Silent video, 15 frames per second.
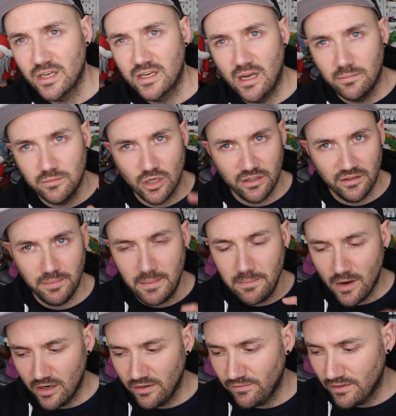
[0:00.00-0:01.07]
Now, I'm trying to be
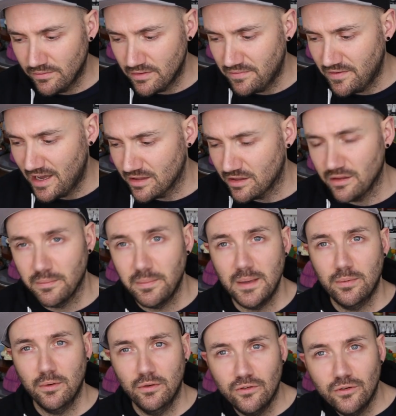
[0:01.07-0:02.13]
mindful of the fact that the
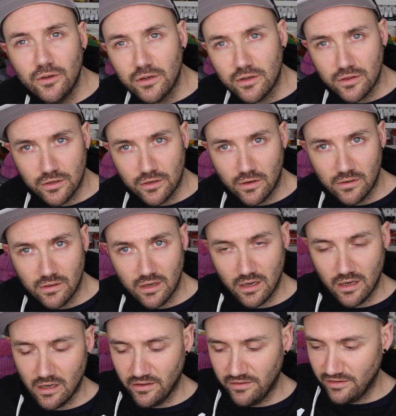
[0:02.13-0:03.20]
people who took the gonk
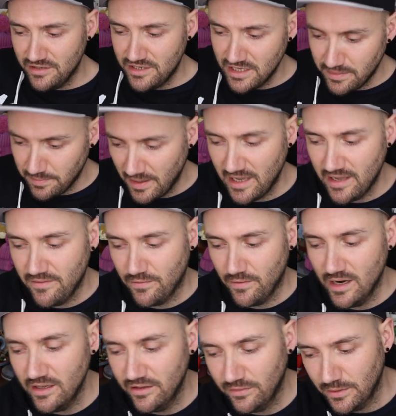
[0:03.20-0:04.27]
class did pay for
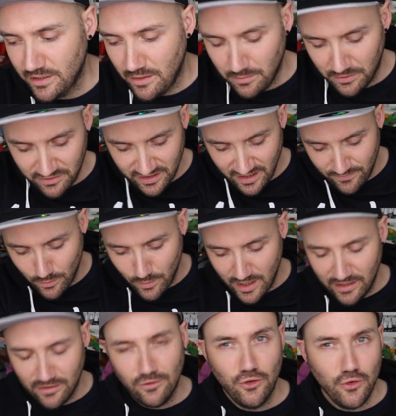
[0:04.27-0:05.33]
it, so I don't want to give
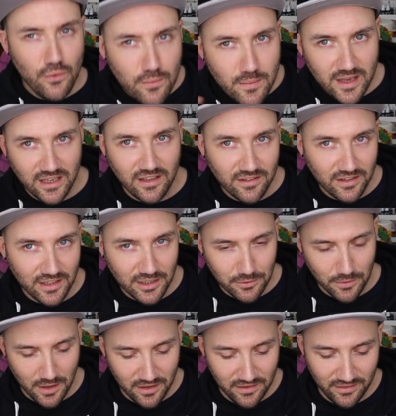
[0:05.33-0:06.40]
away too many
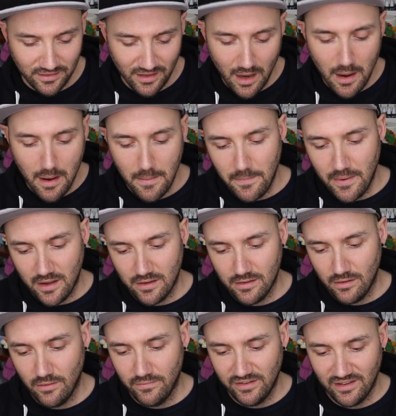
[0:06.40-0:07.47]
secrets, but
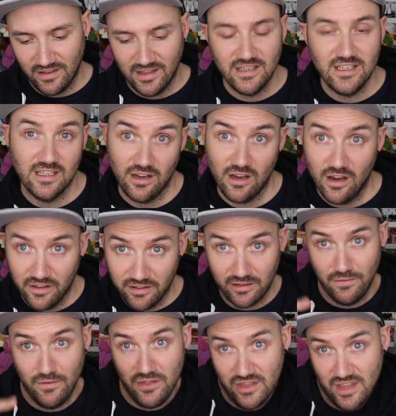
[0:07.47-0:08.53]
obviously they did ask
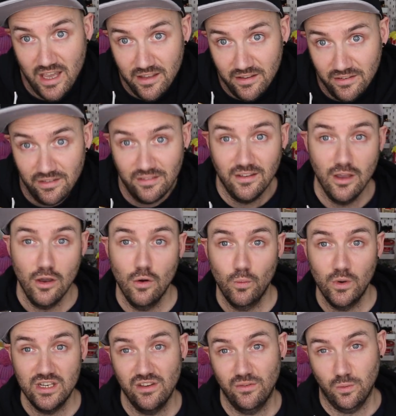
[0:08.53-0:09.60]
for this,
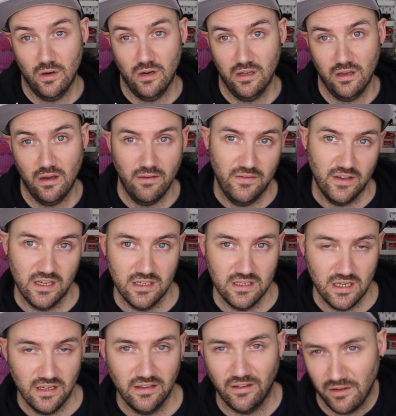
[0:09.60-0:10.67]
which is why I figured
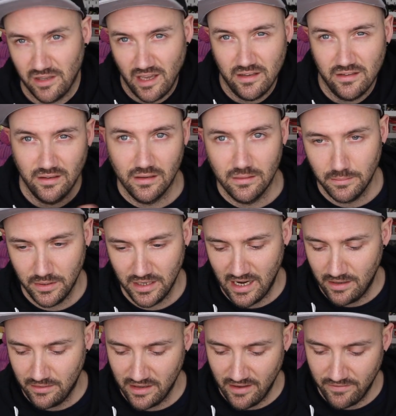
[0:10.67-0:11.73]
it's okay to put it
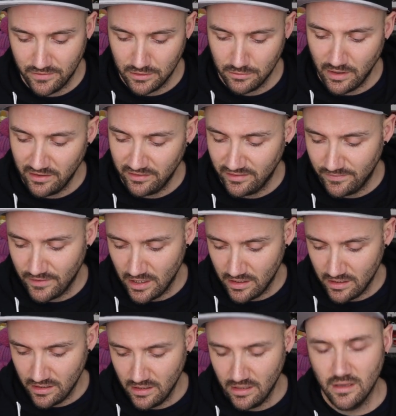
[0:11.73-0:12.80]
out there for the rest of
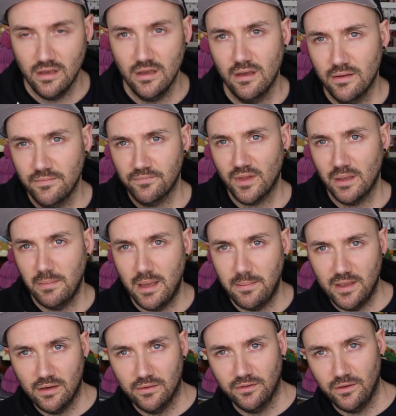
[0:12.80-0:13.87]
you.
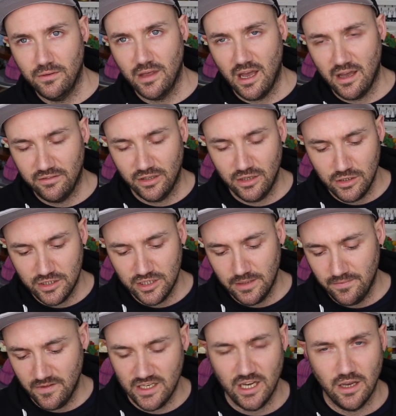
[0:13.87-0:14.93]
Maybe I'll do that as a YouTube
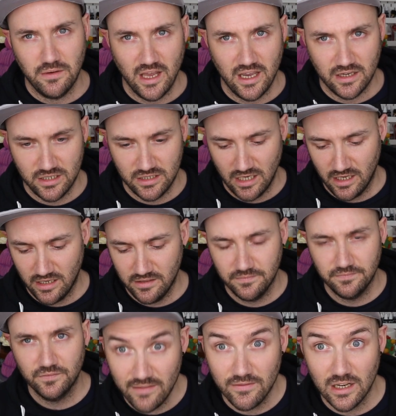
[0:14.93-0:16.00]
video next year.
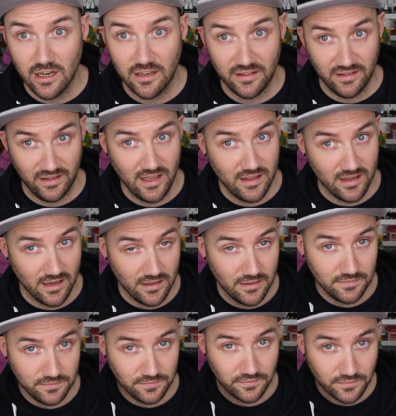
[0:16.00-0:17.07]
If you'd like to see that,
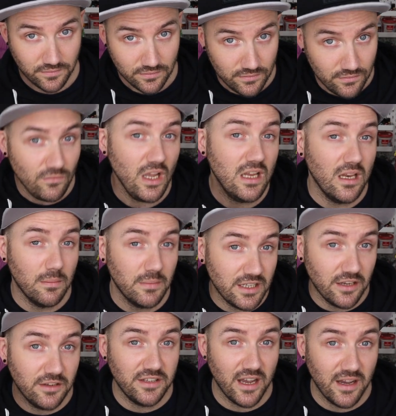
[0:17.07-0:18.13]
let me
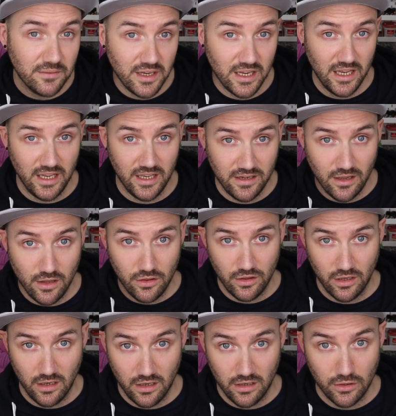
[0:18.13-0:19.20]
know down in
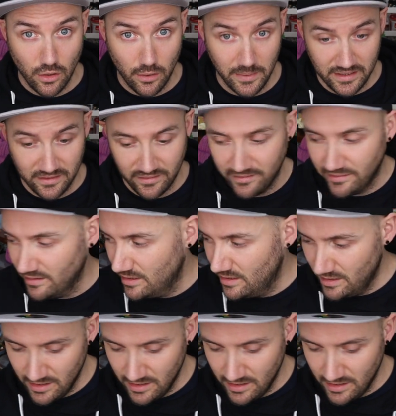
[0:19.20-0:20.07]
the comments.